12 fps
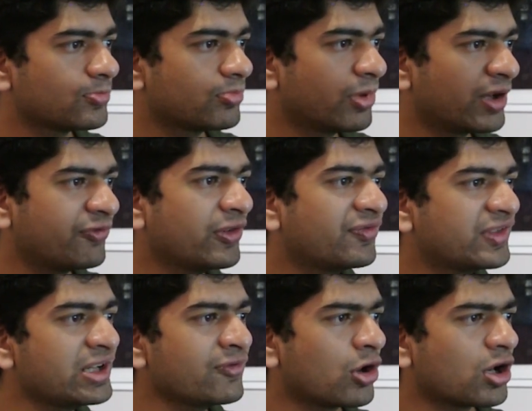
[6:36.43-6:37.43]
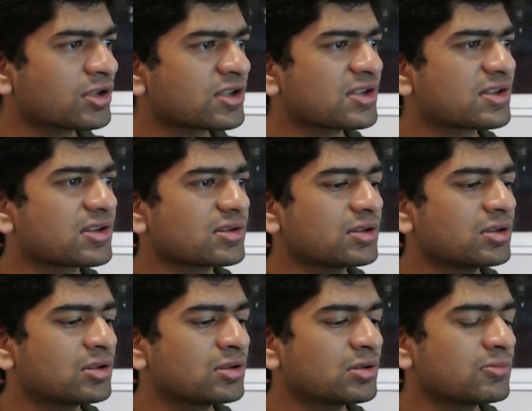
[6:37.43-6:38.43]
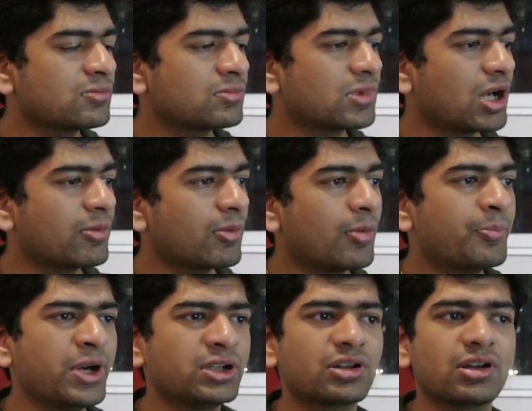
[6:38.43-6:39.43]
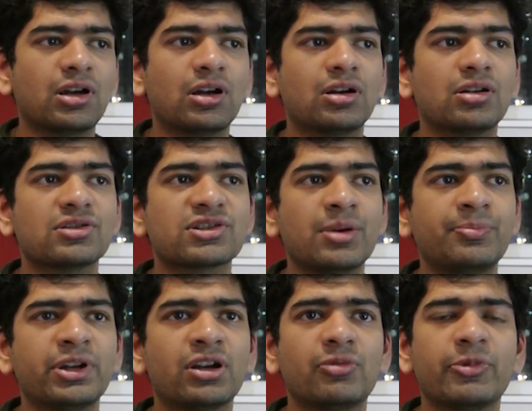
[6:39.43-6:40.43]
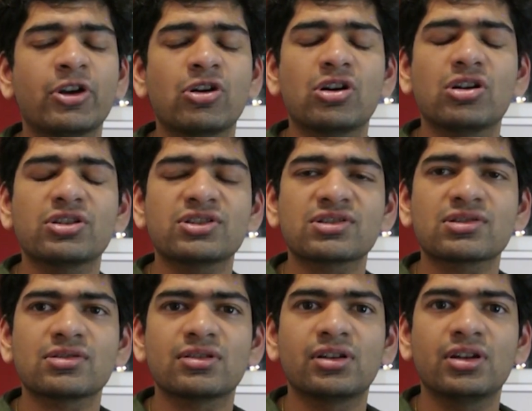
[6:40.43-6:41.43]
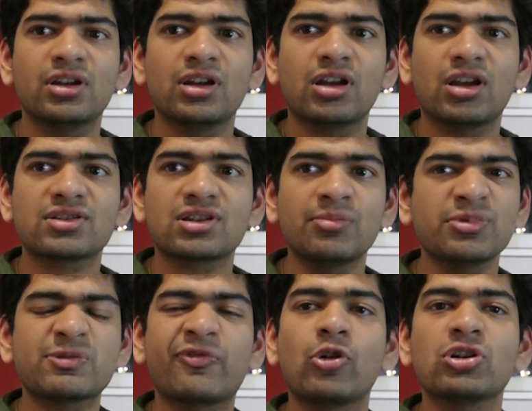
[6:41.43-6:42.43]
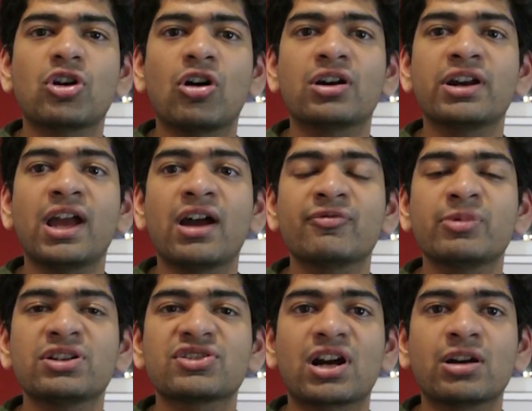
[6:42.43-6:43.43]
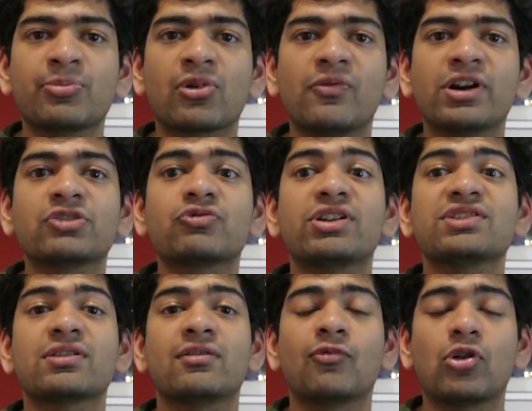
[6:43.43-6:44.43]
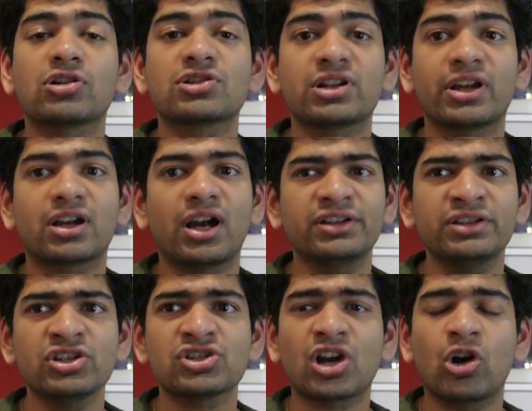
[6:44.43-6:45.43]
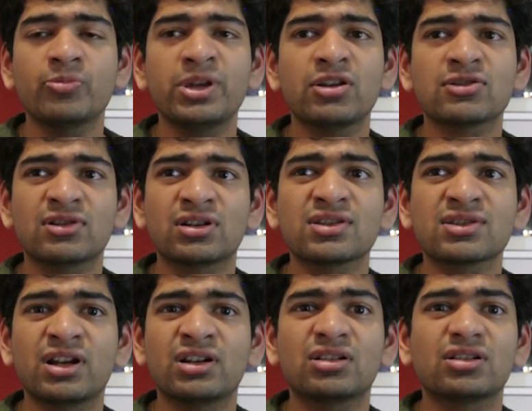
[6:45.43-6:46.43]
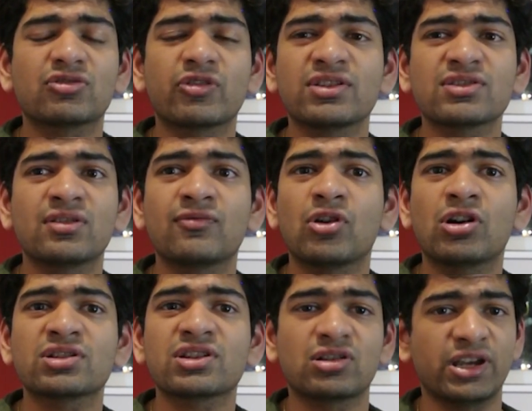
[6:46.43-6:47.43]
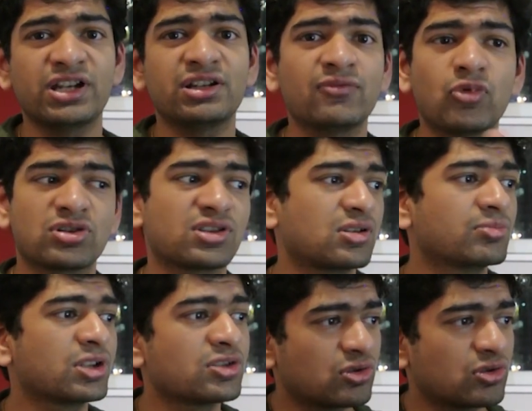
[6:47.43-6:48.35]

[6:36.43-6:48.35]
But 15 watts, I'm a bit skeptical, because some phones already have been started providing 27 watts. Like I think Xiaomi also does that, 27 watts or 18 watts or something.